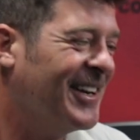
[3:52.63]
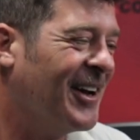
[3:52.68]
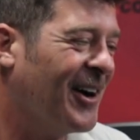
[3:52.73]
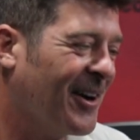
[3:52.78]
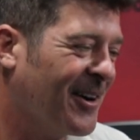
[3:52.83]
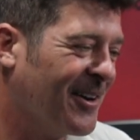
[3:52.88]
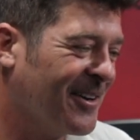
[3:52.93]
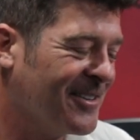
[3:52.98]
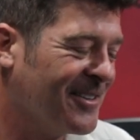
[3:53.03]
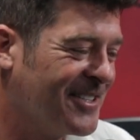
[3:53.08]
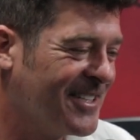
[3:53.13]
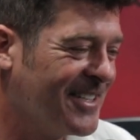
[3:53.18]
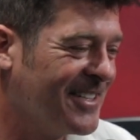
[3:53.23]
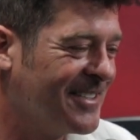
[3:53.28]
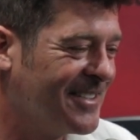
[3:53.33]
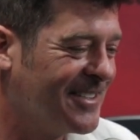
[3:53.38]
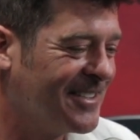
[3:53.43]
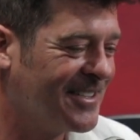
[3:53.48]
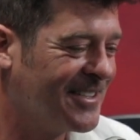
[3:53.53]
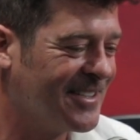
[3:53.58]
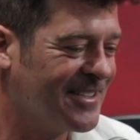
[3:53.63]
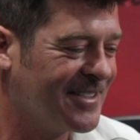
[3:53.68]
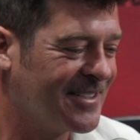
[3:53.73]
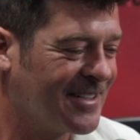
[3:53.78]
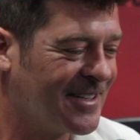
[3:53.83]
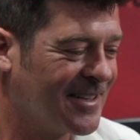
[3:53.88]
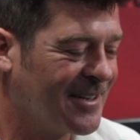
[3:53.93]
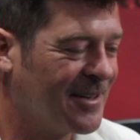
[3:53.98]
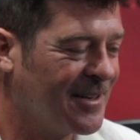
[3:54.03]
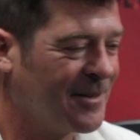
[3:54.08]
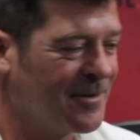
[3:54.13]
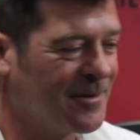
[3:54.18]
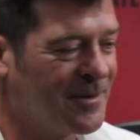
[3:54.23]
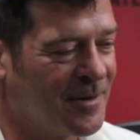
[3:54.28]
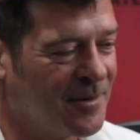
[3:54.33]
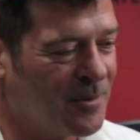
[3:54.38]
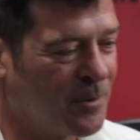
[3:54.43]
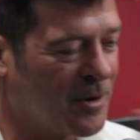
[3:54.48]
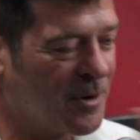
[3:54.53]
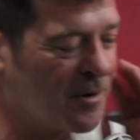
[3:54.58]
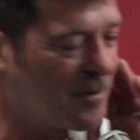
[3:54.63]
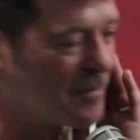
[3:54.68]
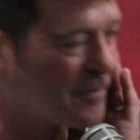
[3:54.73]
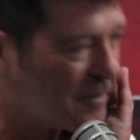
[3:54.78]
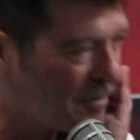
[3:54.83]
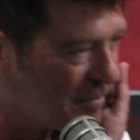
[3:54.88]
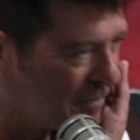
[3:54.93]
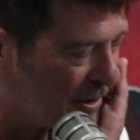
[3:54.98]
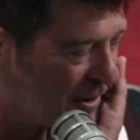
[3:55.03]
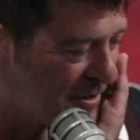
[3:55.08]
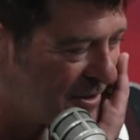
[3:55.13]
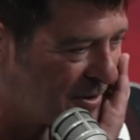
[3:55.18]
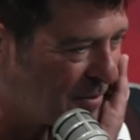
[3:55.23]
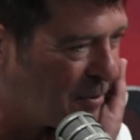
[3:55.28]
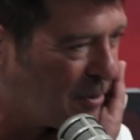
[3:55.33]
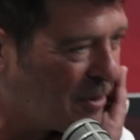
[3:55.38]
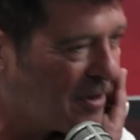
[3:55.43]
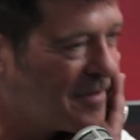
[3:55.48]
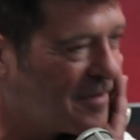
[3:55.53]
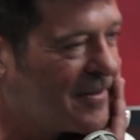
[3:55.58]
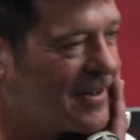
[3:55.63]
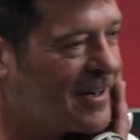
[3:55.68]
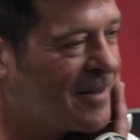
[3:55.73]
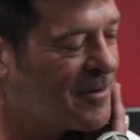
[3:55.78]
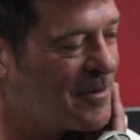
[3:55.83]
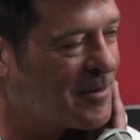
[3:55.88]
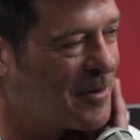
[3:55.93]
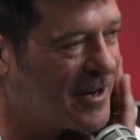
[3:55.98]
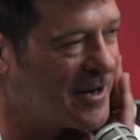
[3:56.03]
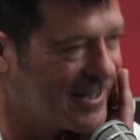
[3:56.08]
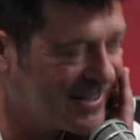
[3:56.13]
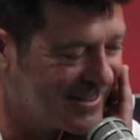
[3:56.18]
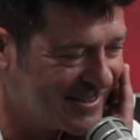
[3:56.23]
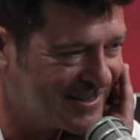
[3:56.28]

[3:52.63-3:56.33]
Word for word: no, no, she's she's uh, wonderful and very supportive in every way.